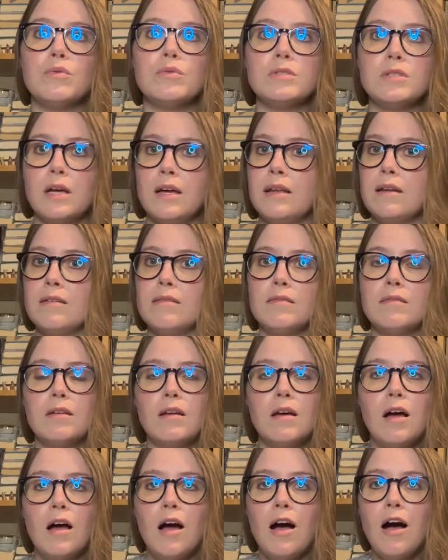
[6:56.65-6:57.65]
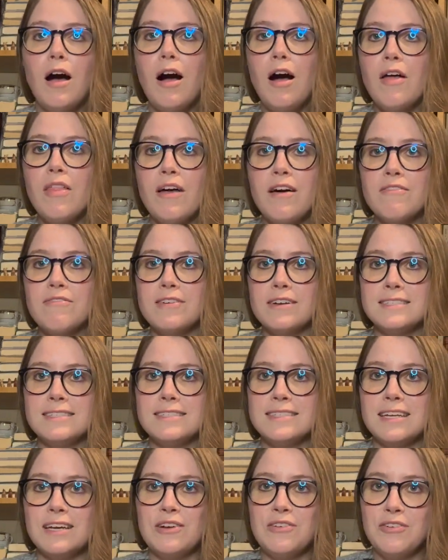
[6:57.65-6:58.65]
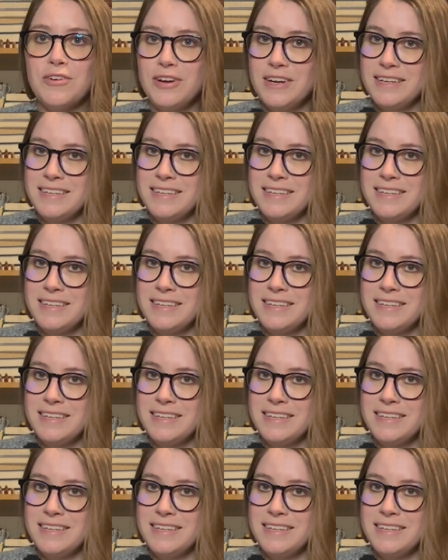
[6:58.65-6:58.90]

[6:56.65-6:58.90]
sun, all that fun stuff.